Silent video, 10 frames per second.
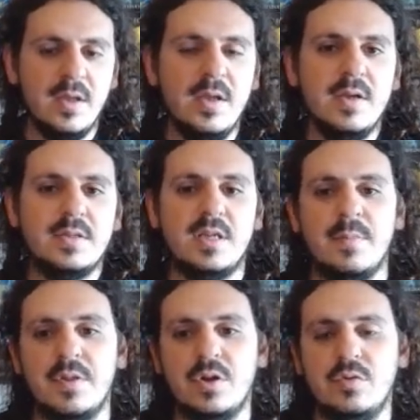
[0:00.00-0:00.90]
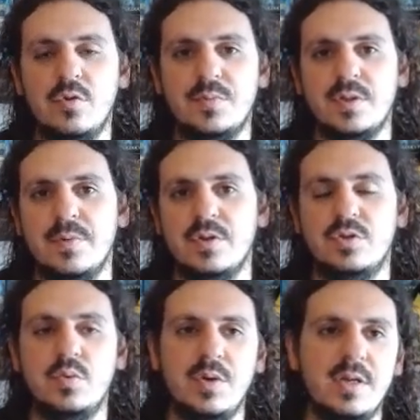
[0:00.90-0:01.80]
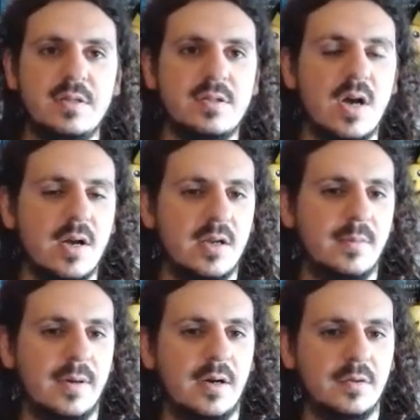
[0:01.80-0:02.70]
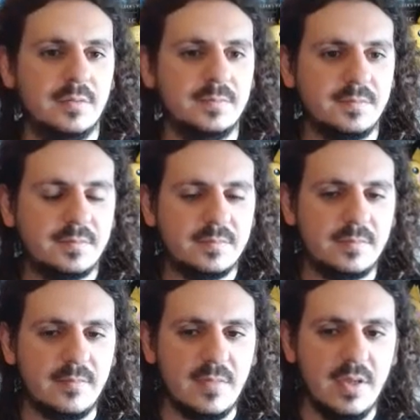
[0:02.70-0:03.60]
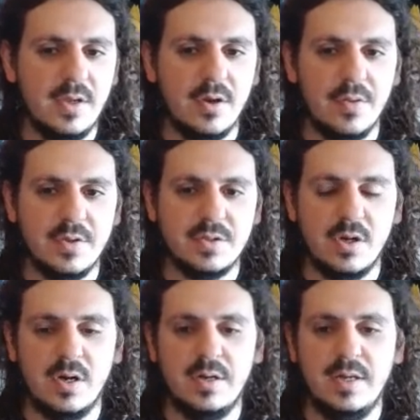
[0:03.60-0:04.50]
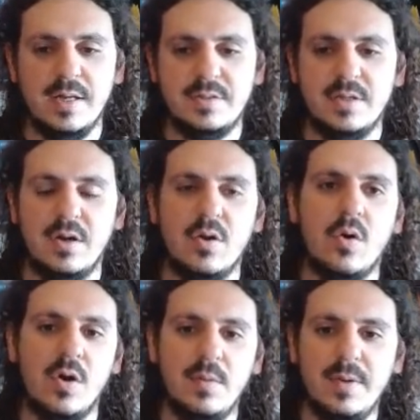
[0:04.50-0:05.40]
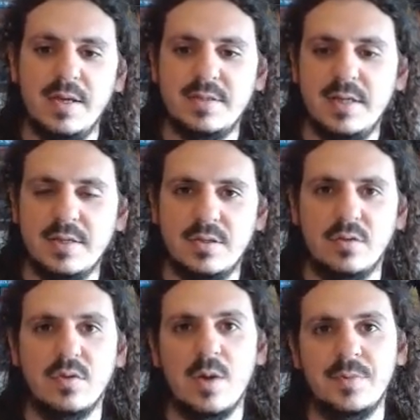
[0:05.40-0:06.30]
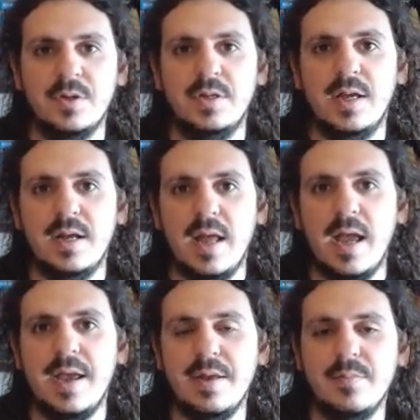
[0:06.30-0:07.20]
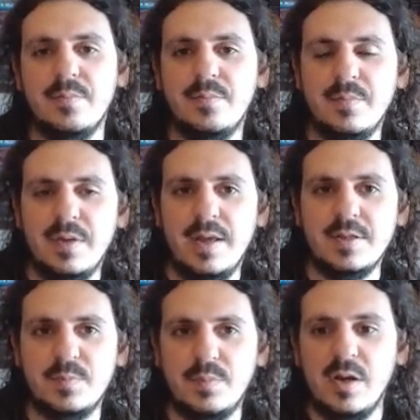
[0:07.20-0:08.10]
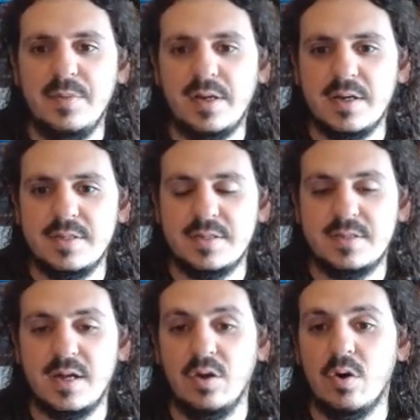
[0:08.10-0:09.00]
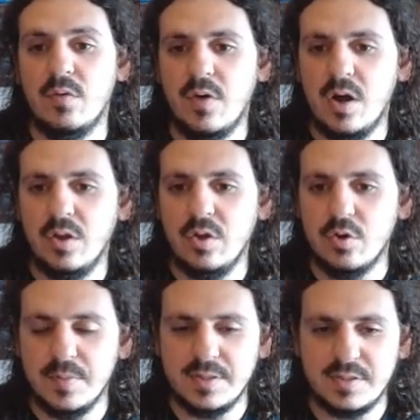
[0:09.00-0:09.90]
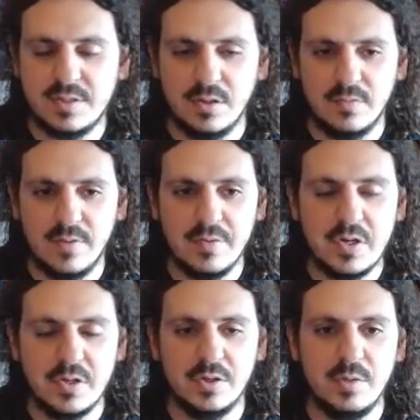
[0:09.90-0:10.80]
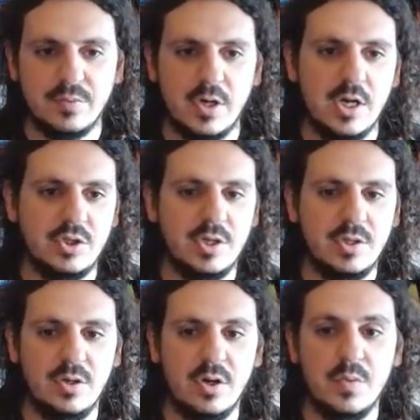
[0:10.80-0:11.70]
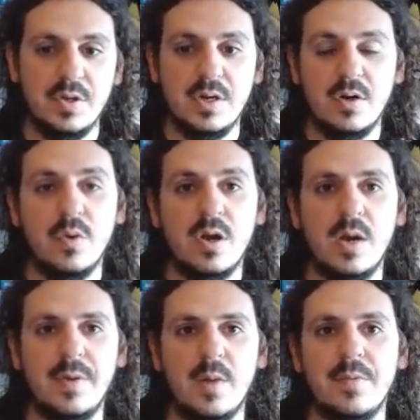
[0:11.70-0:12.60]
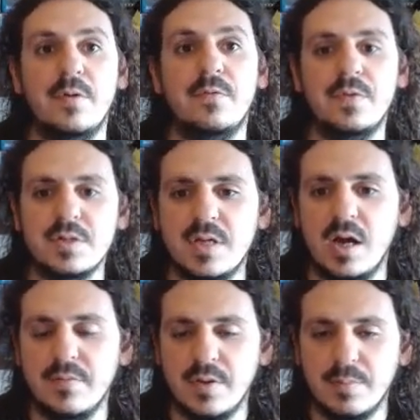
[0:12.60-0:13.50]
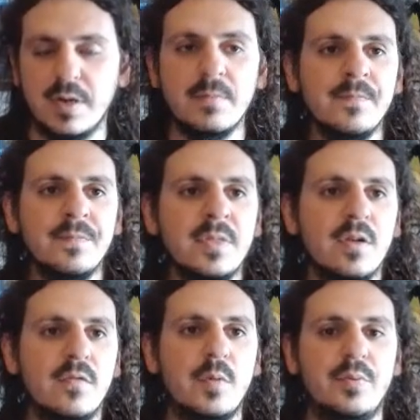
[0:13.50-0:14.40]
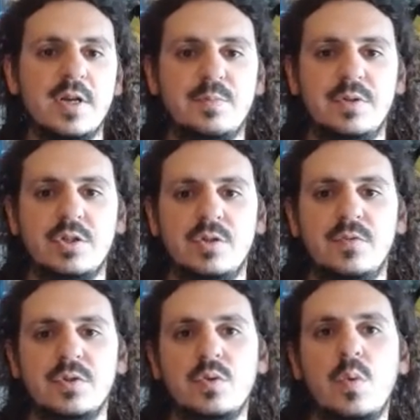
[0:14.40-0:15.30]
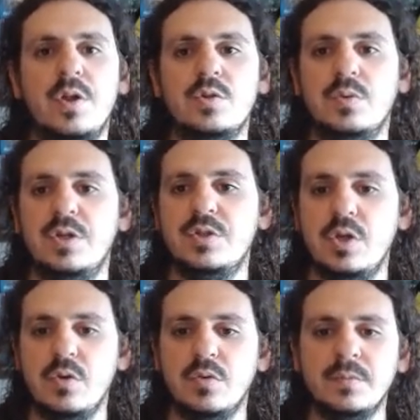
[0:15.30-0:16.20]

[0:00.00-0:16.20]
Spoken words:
Some other groups, some other tweets are talking about, you know, it's not on Coinbase yet, it's not on Robinhood yet, and it's probably because it's got low volume. It's still a very early project. You know, we're coming up on the first halving, but for a price prediction for 2022,